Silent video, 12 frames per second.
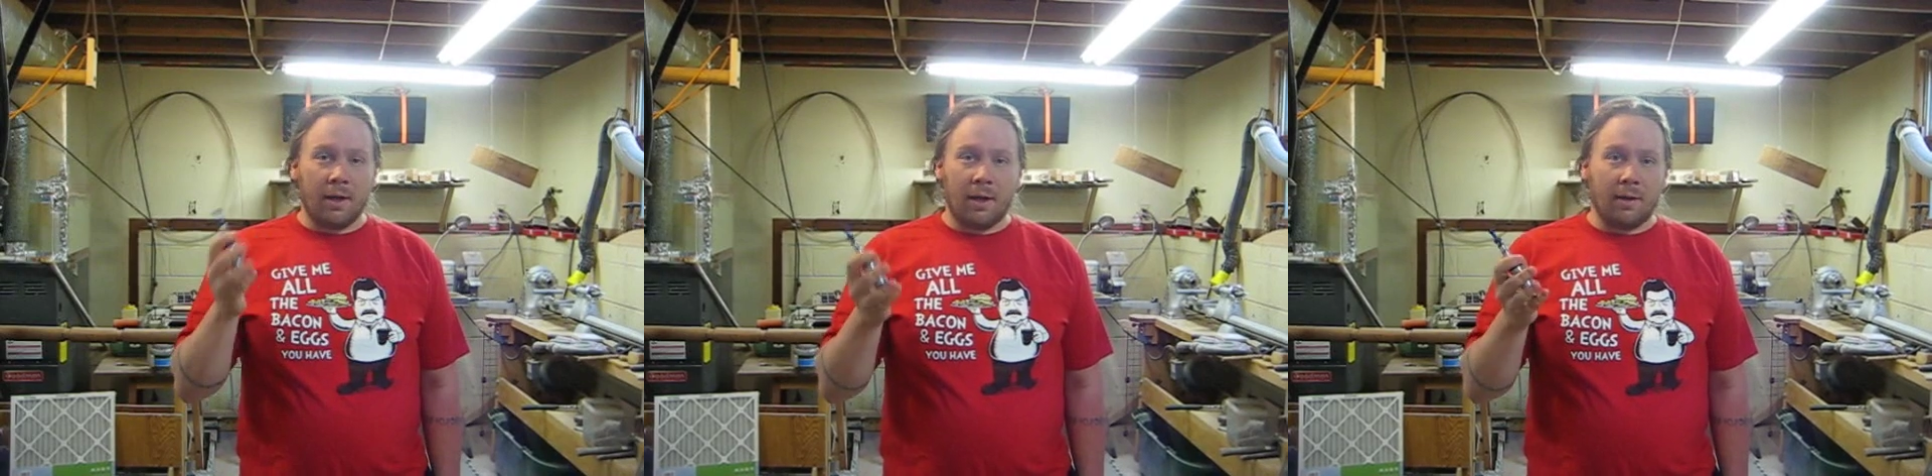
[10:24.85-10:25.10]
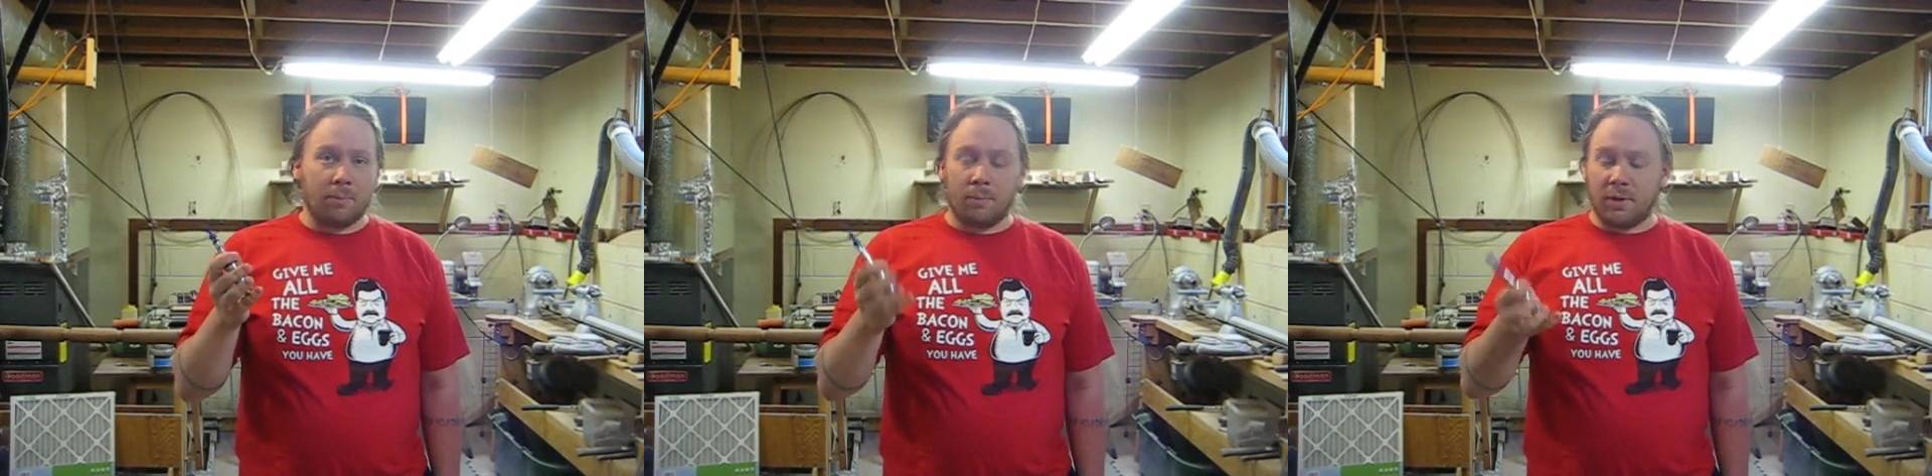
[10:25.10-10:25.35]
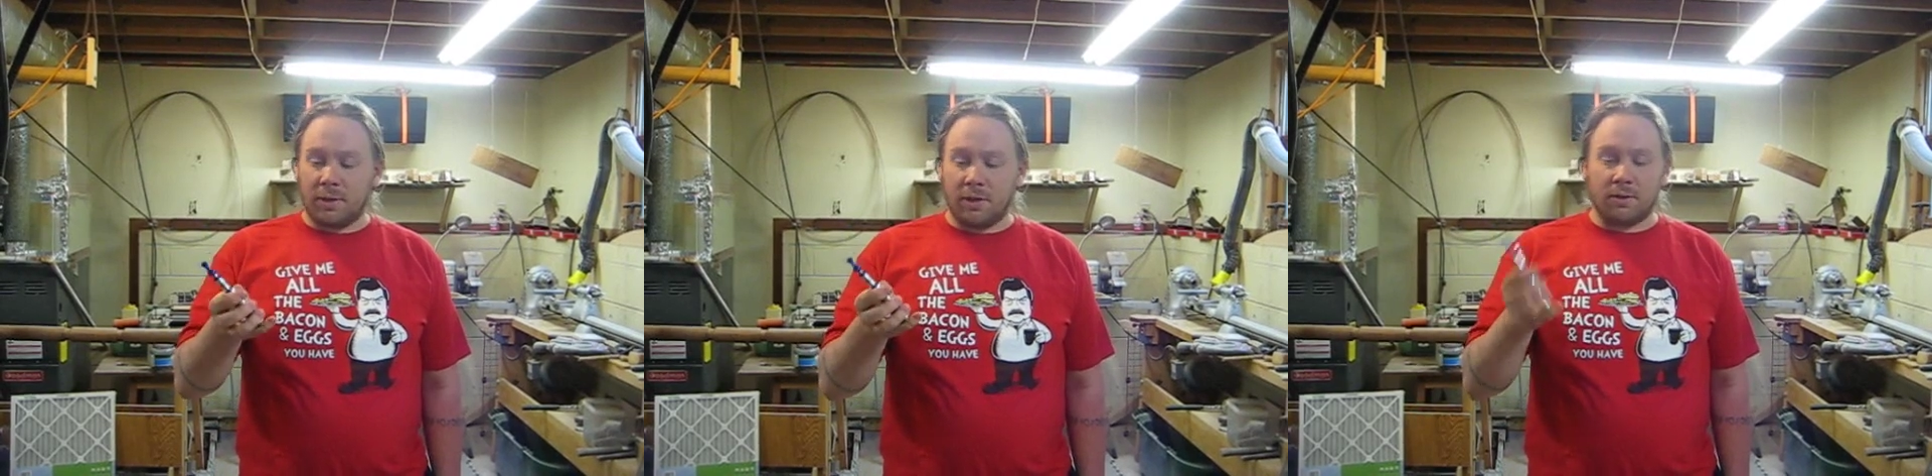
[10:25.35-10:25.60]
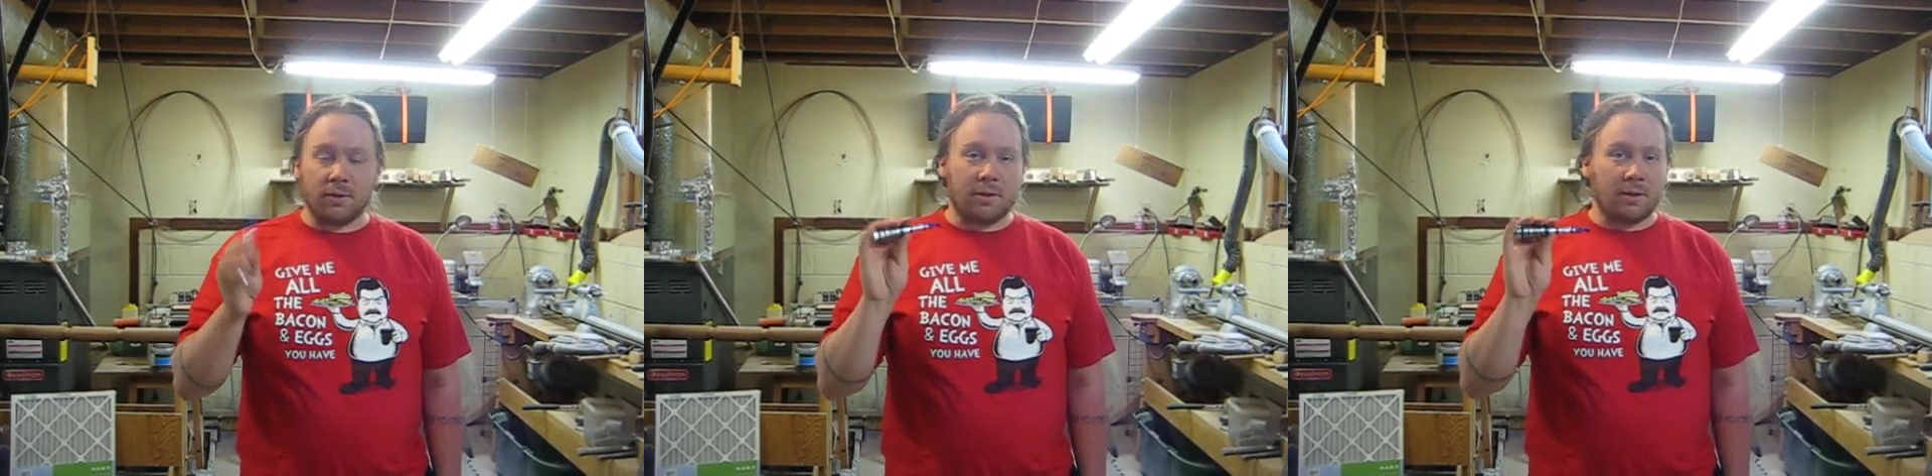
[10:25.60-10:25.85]
and
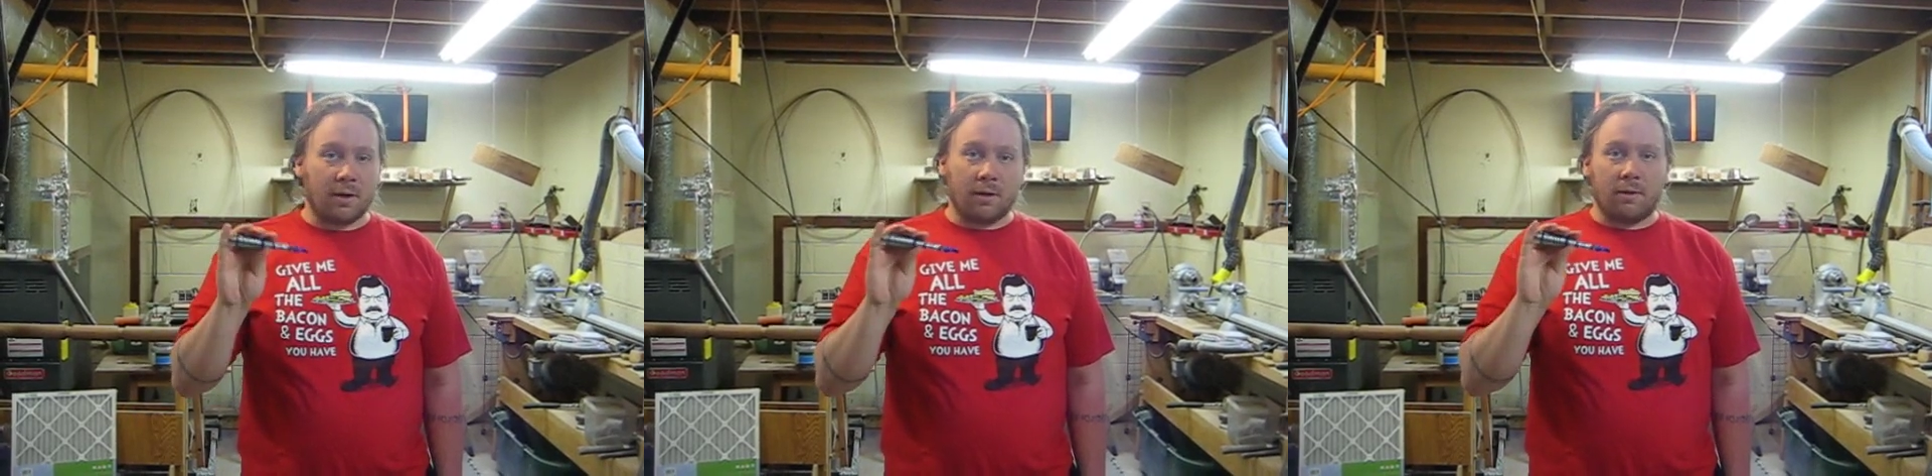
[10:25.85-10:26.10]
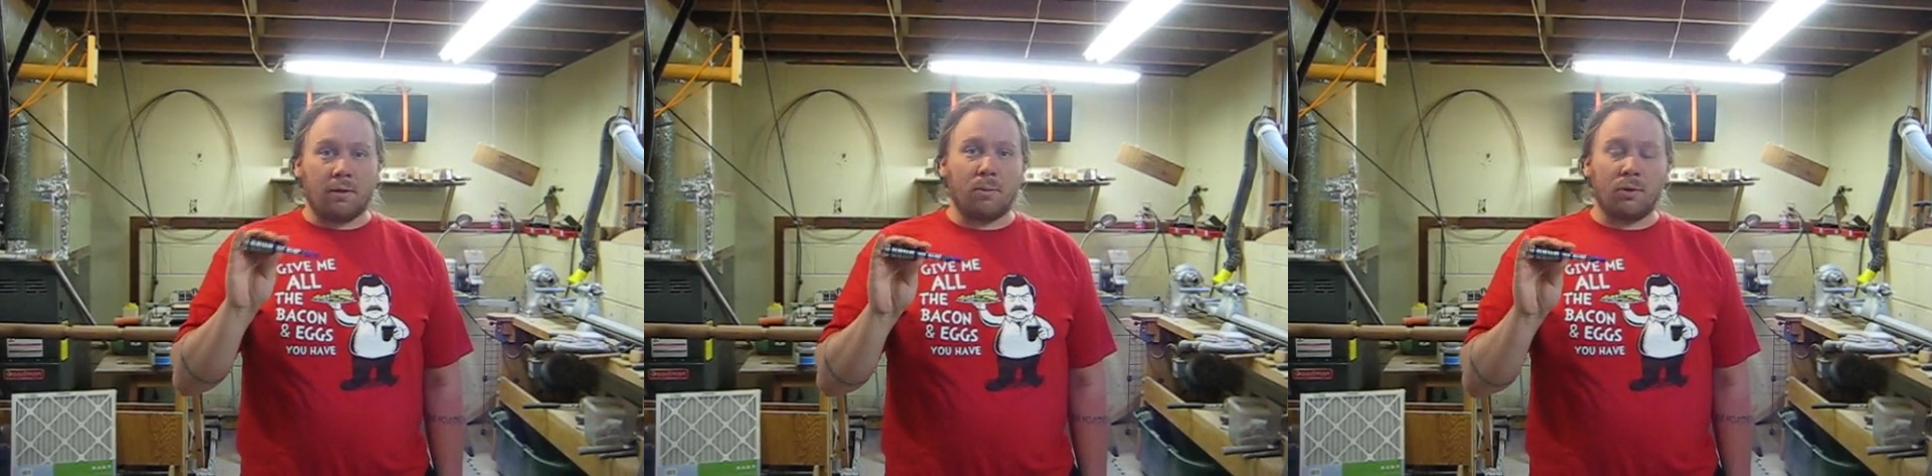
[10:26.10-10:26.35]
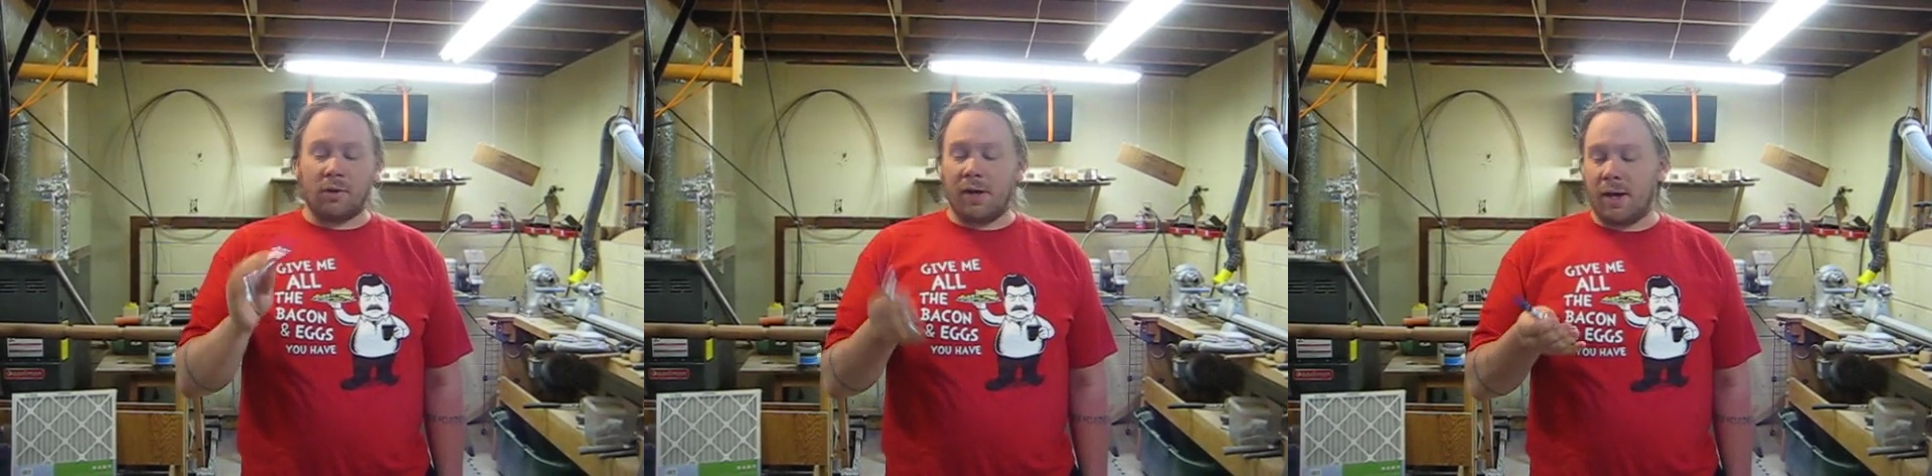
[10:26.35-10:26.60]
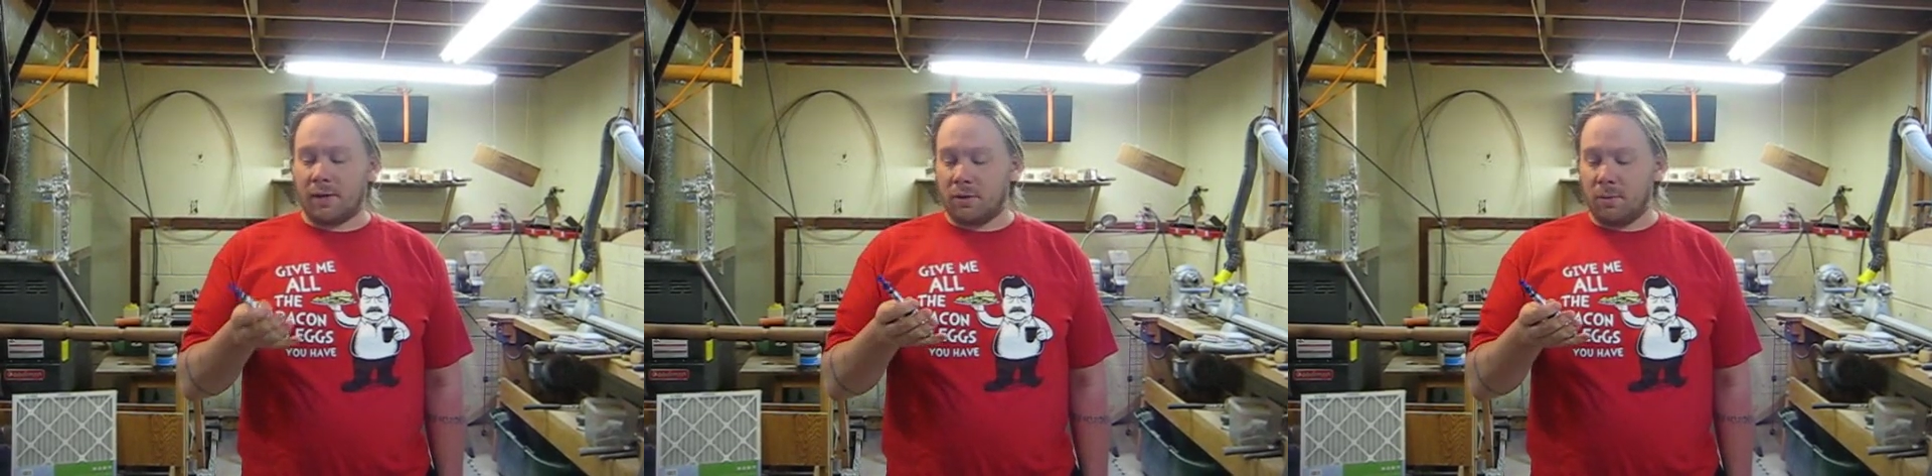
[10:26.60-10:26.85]
potentially start a thermal
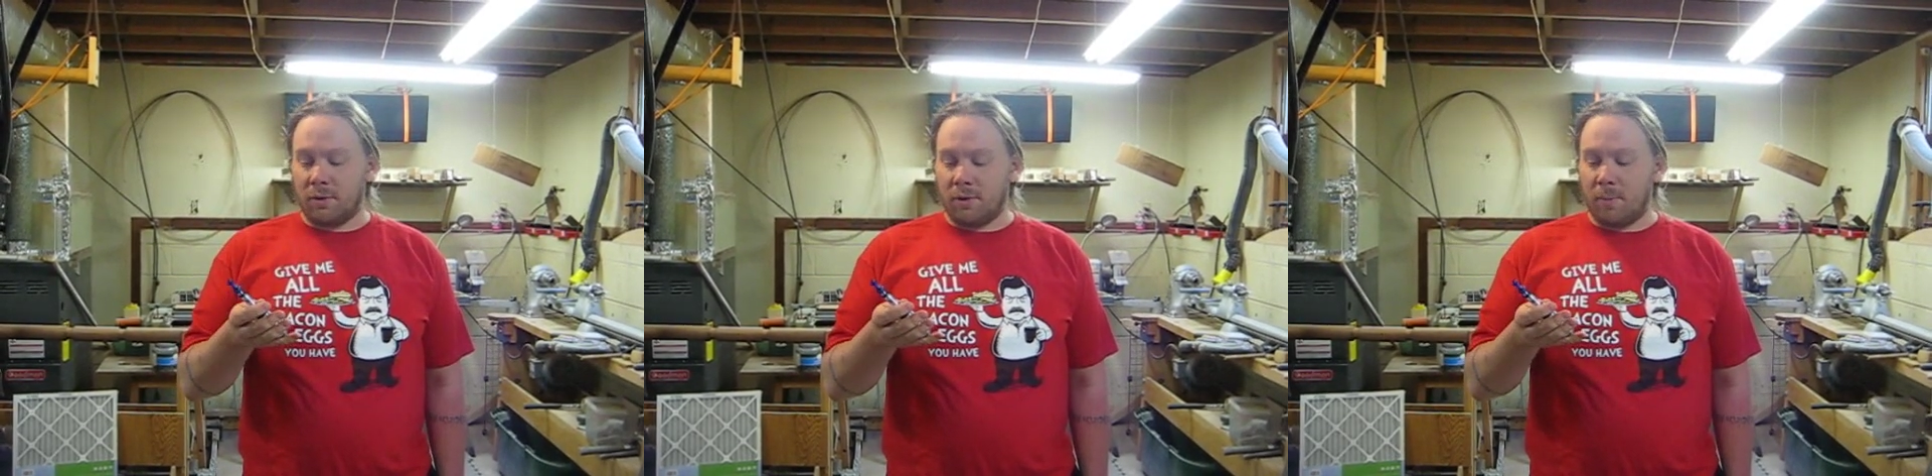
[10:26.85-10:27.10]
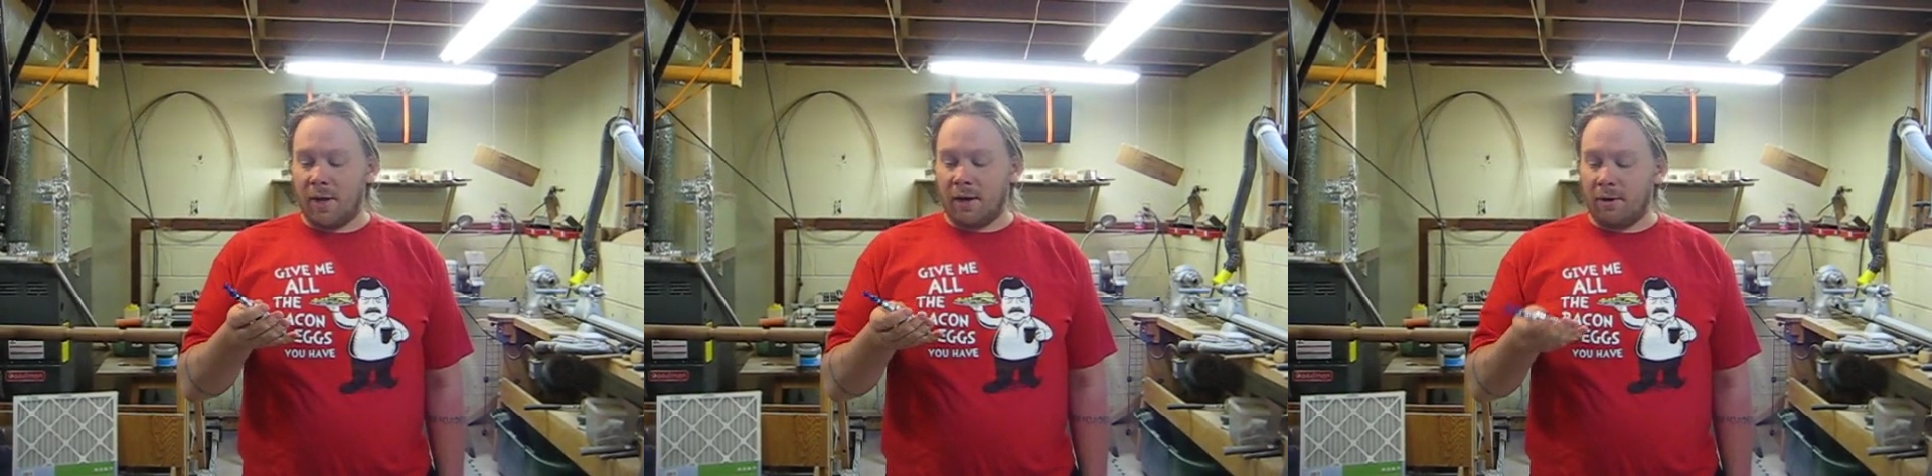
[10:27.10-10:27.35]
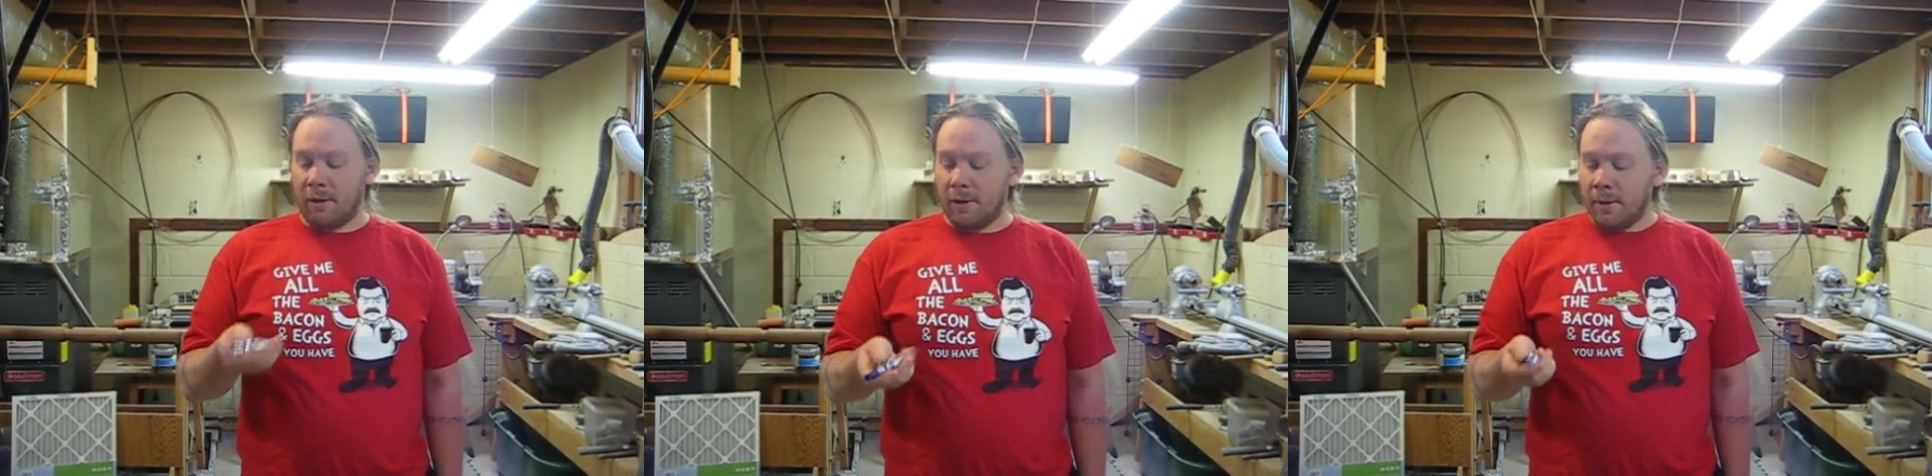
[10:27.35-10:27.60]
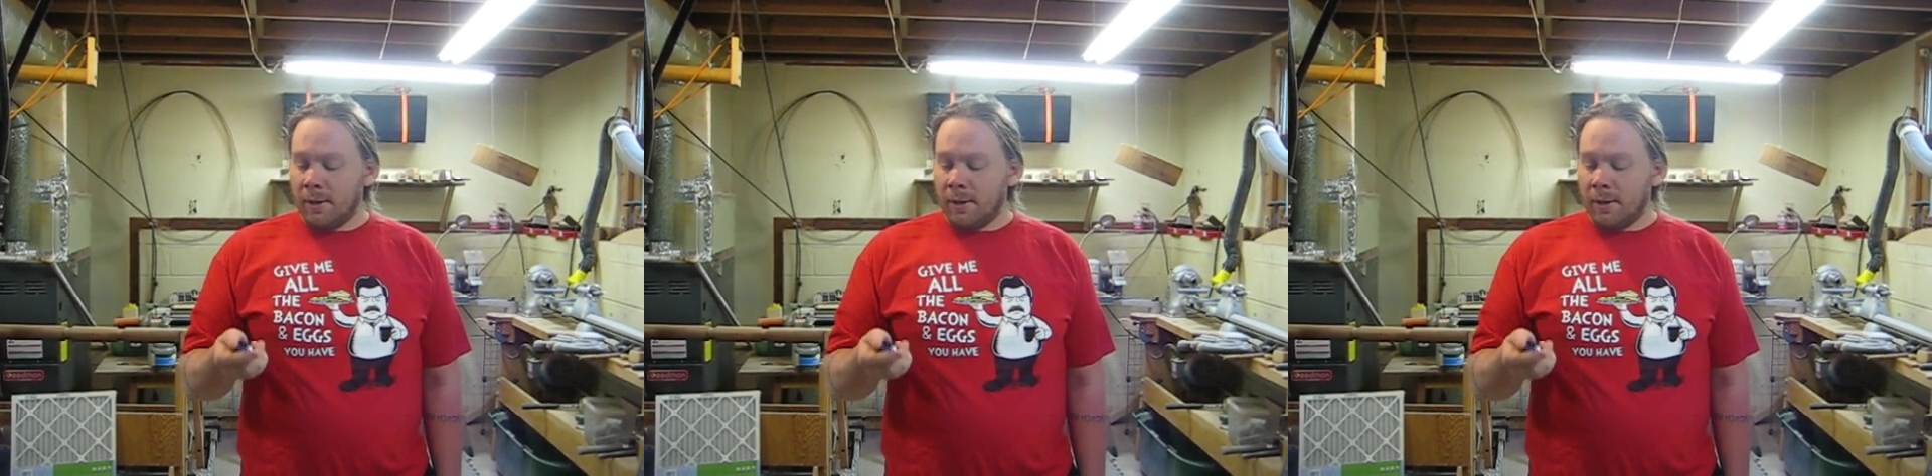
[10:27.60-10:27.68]
reaction with your battery.